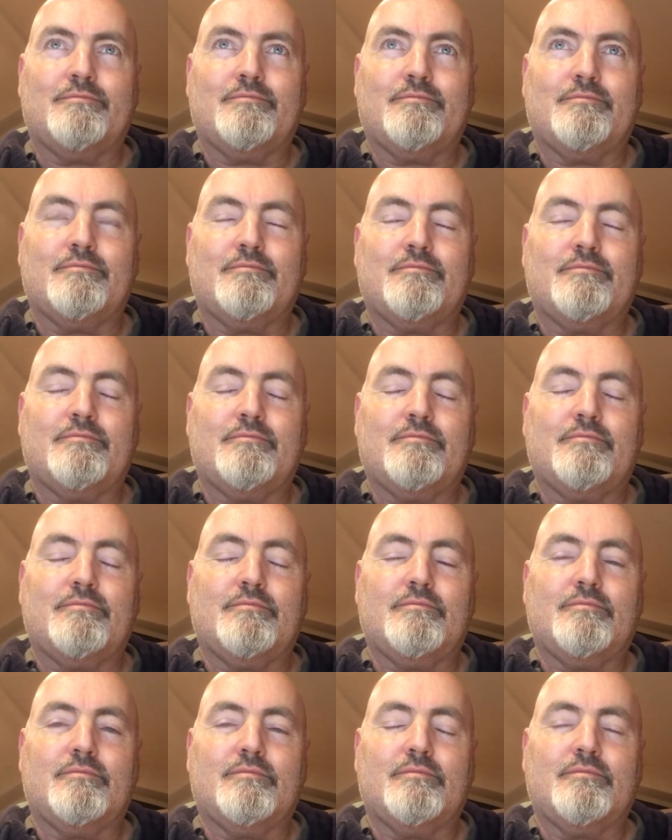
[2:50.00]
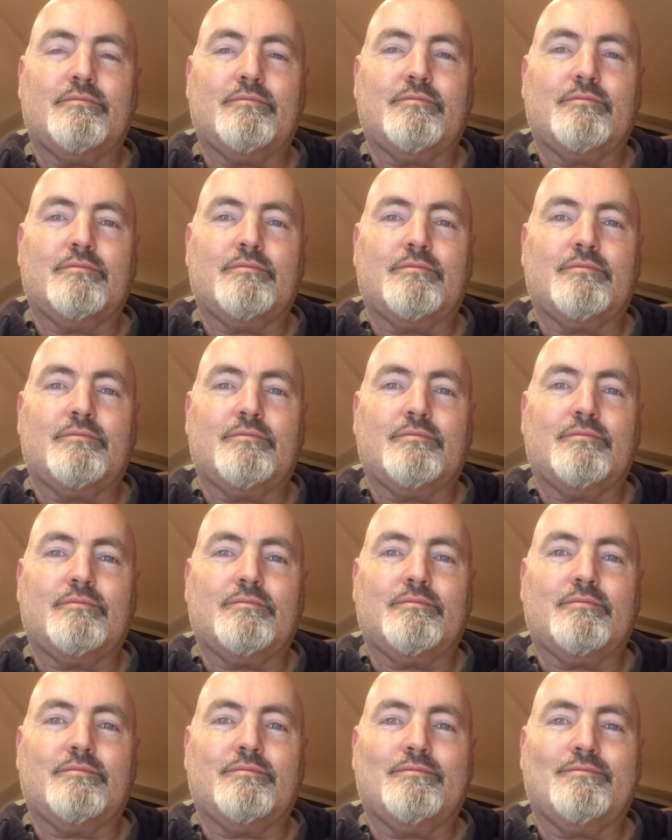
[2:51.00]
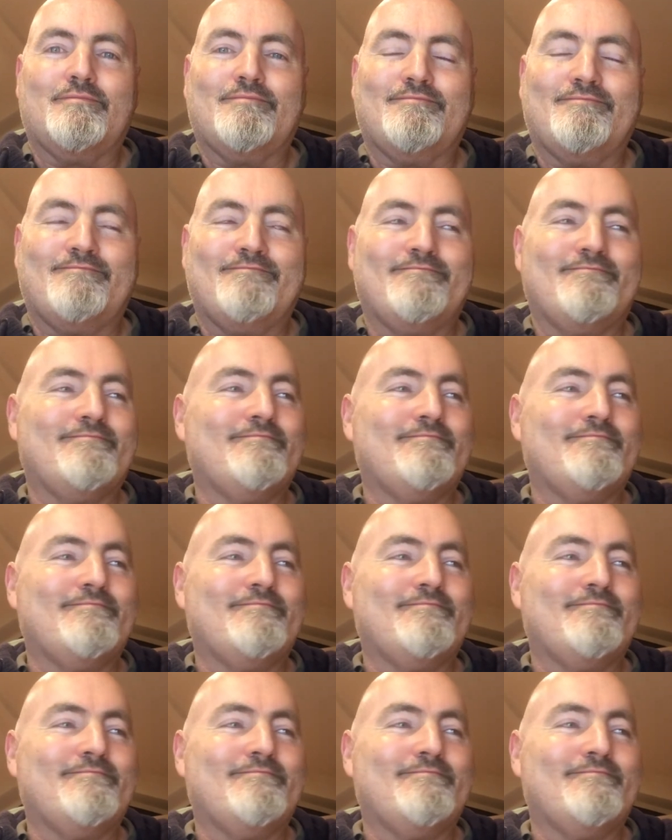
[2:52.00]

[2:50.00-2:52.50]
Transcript: Nobody speaks.